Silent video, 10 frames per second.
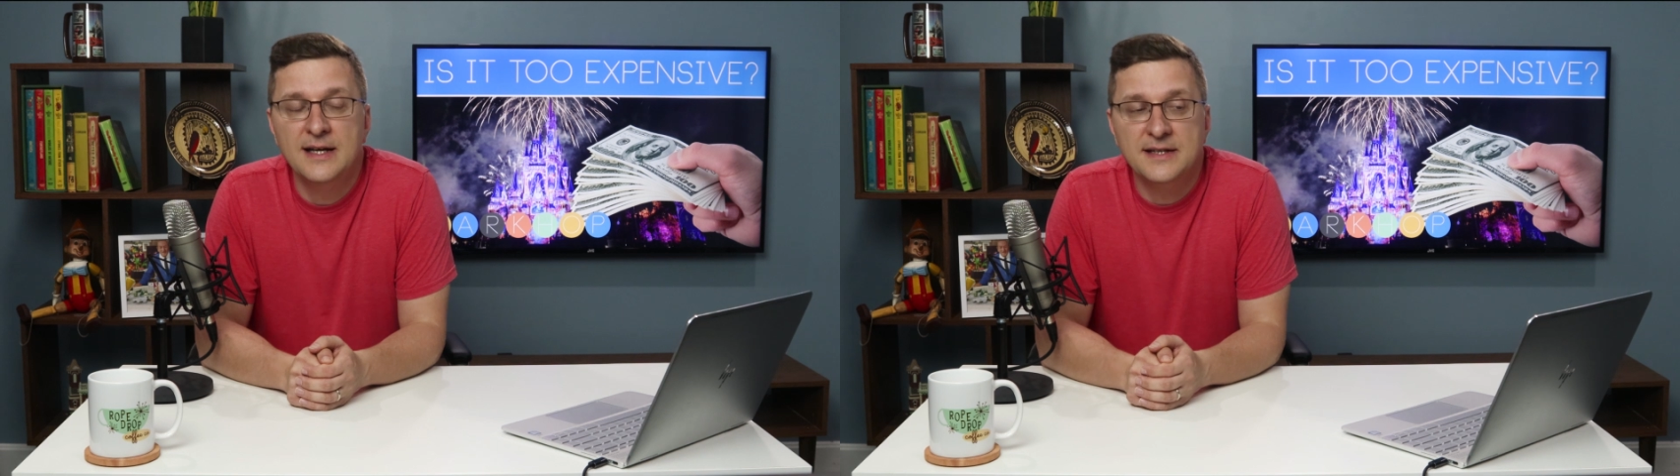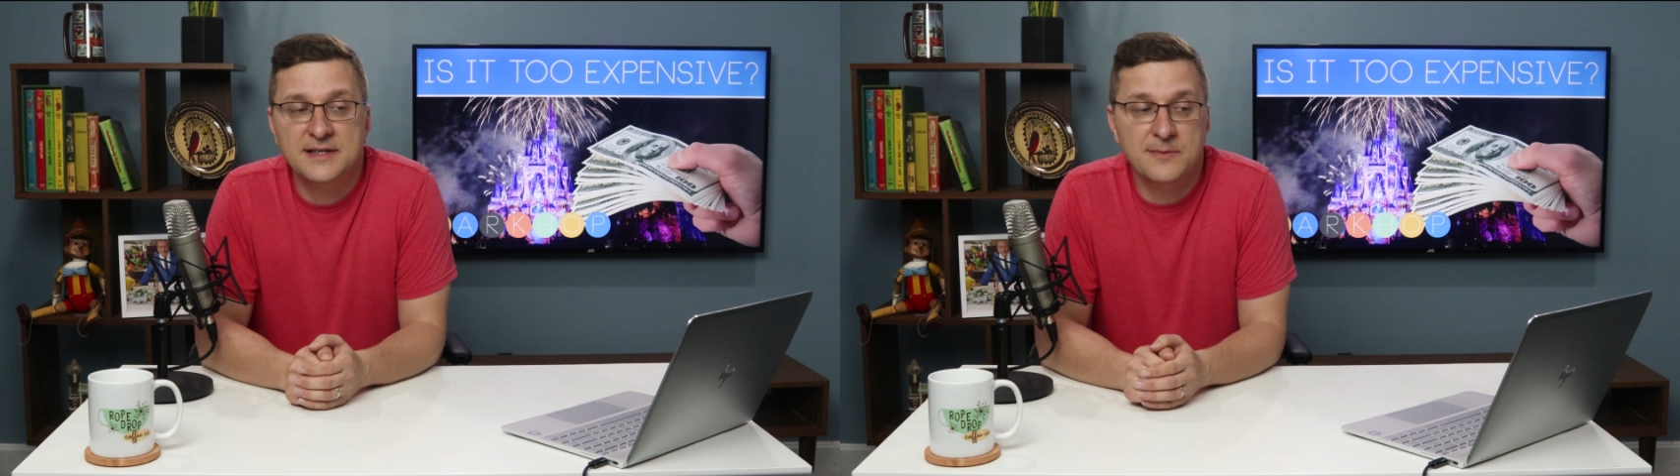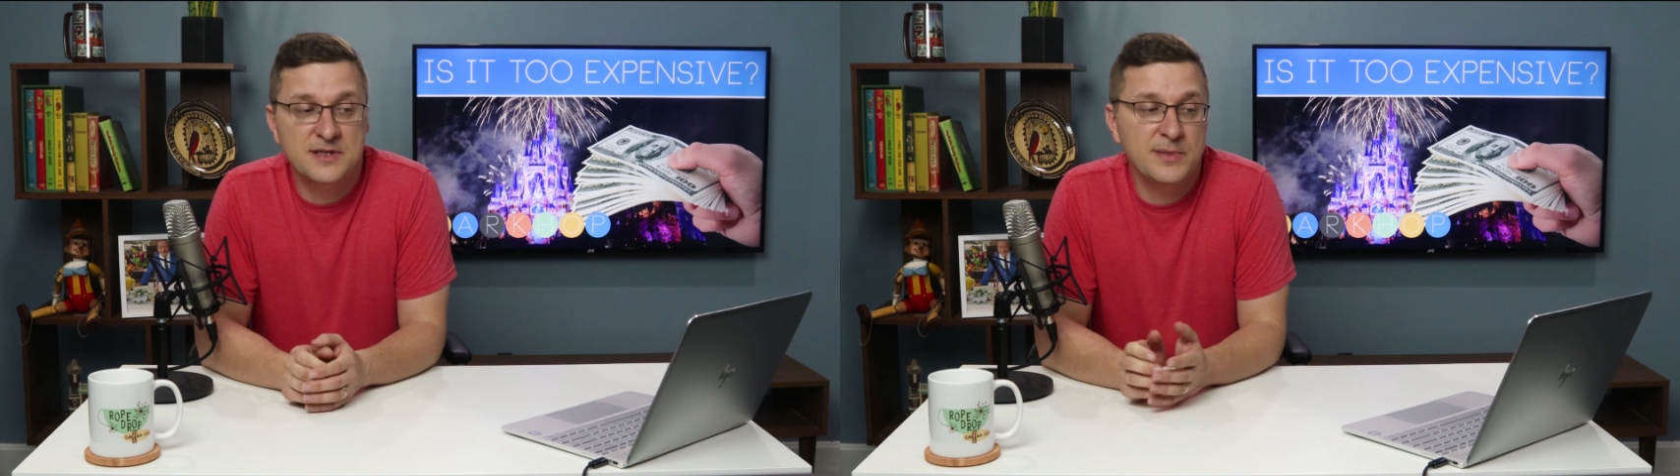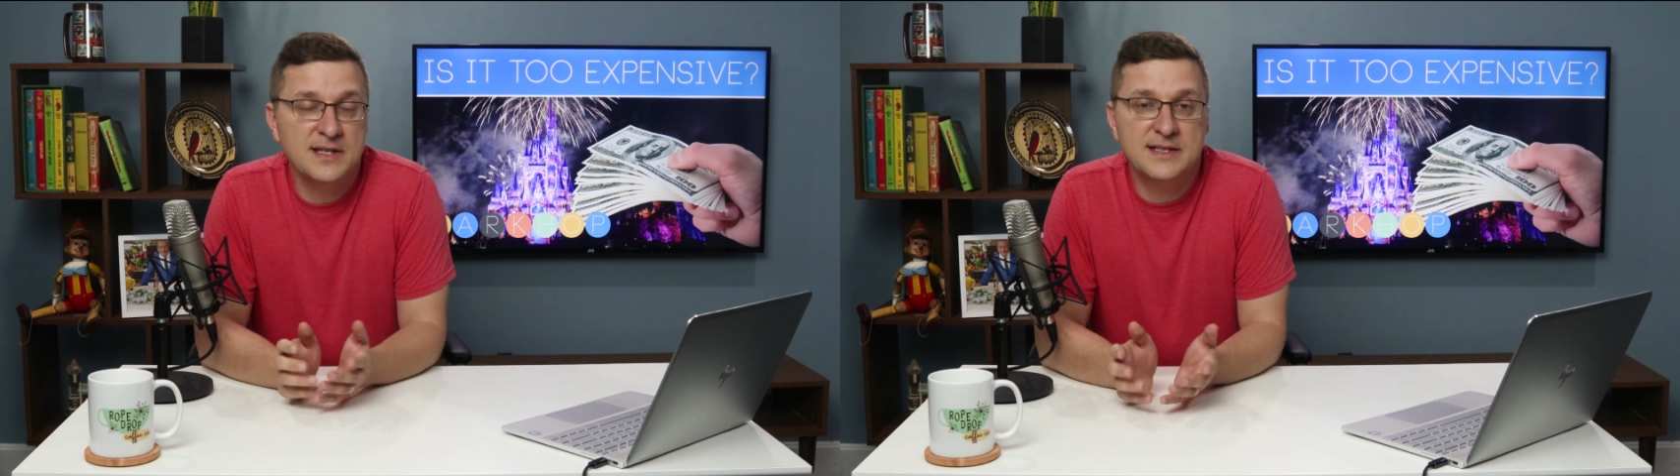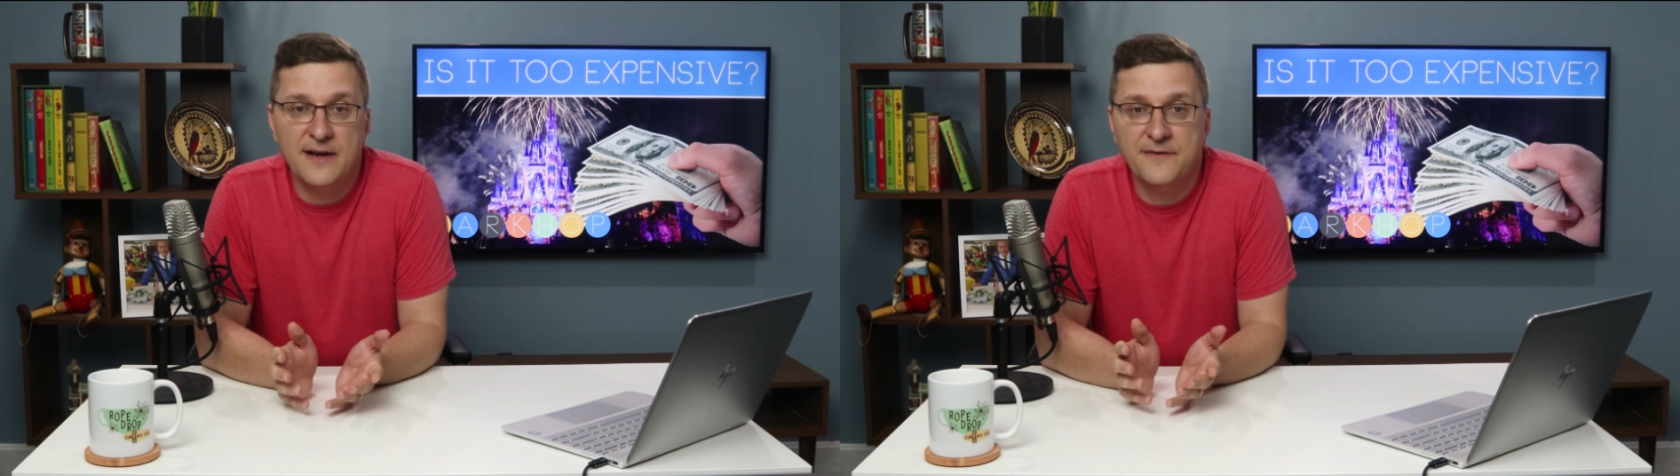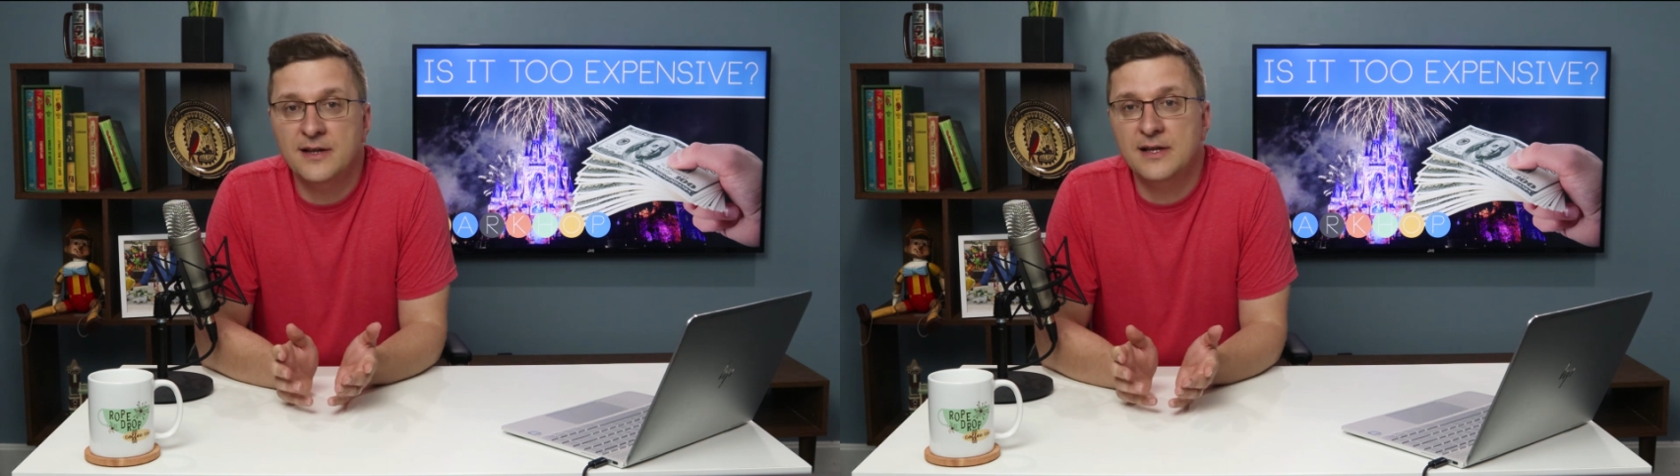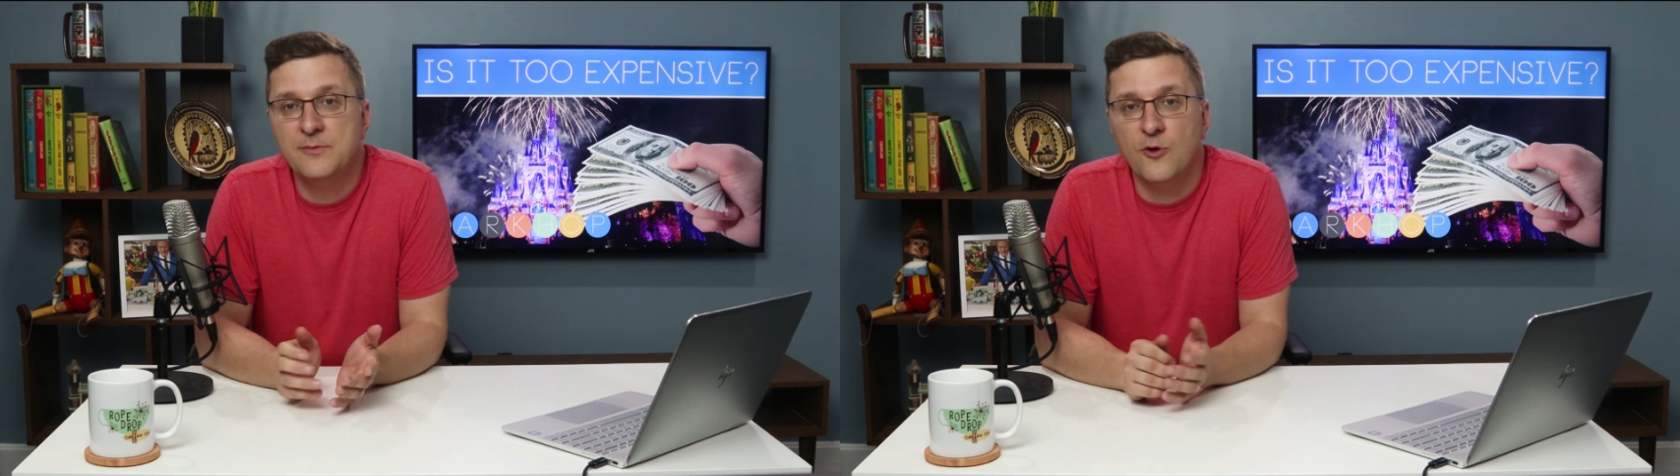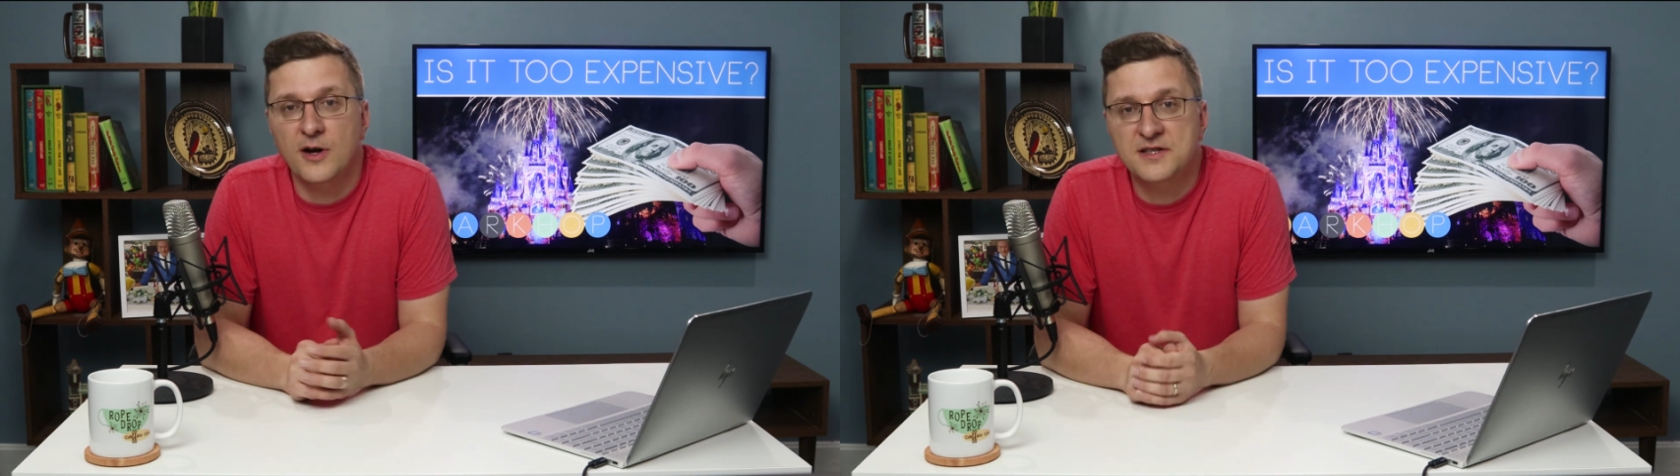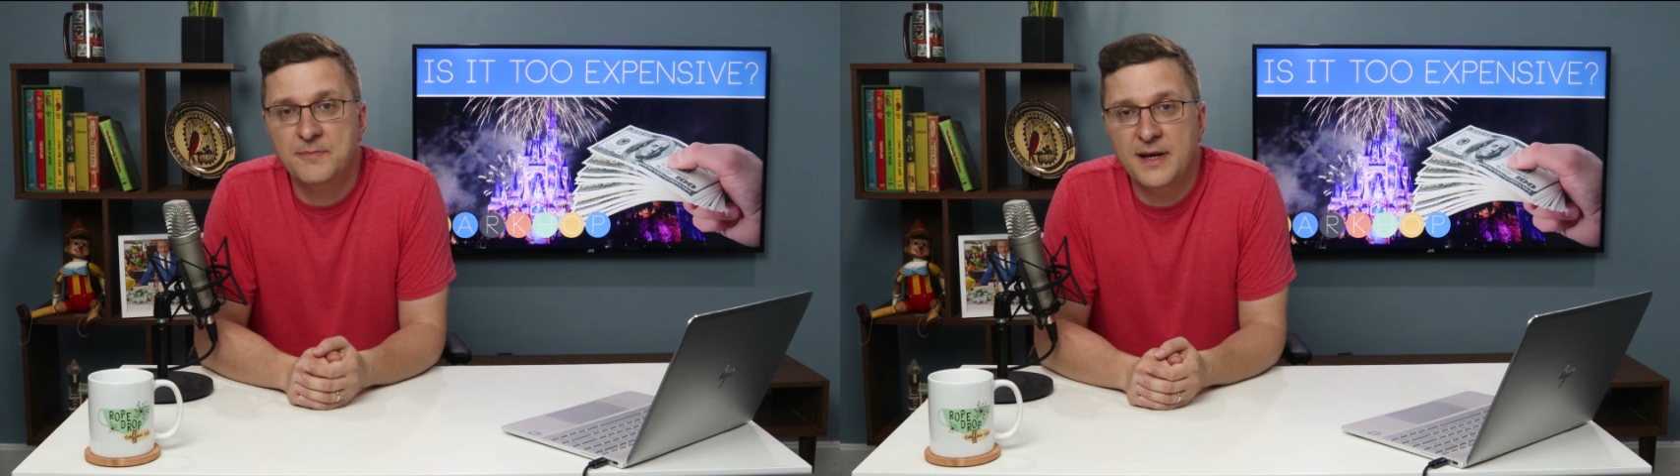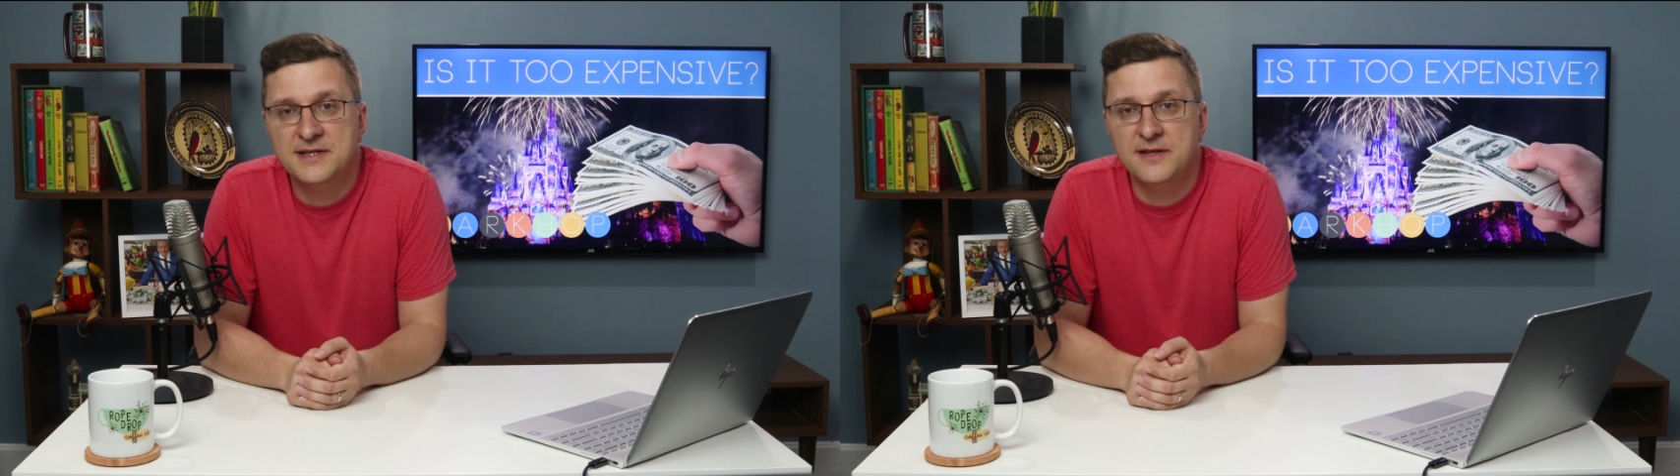seems to be definitely more
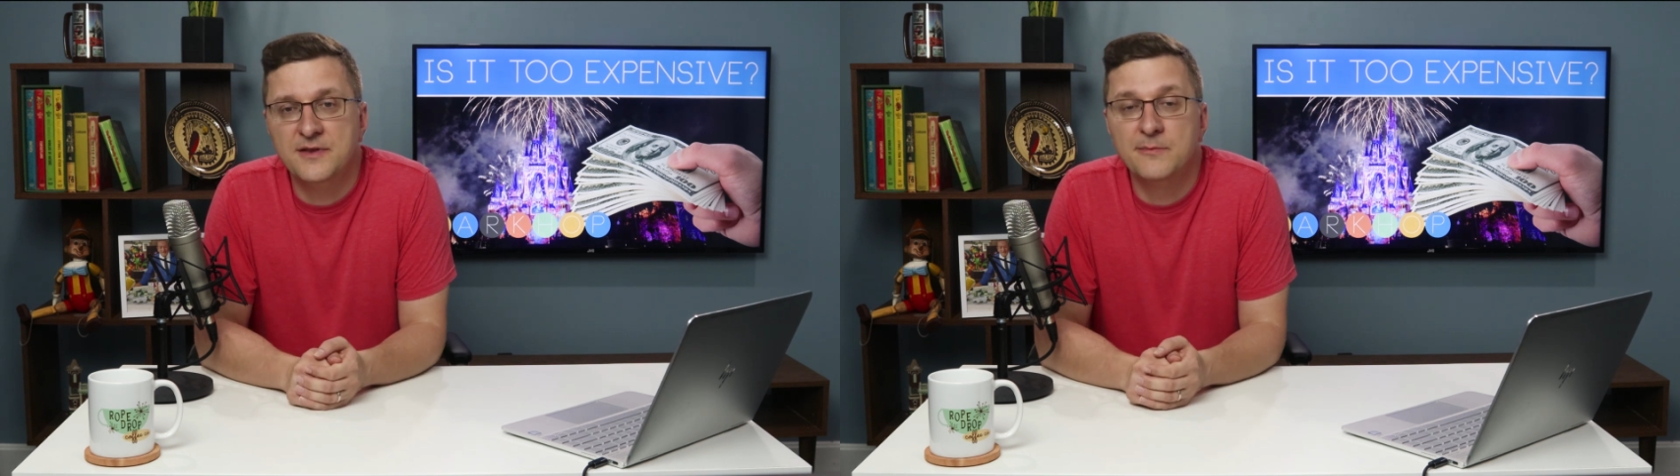expensive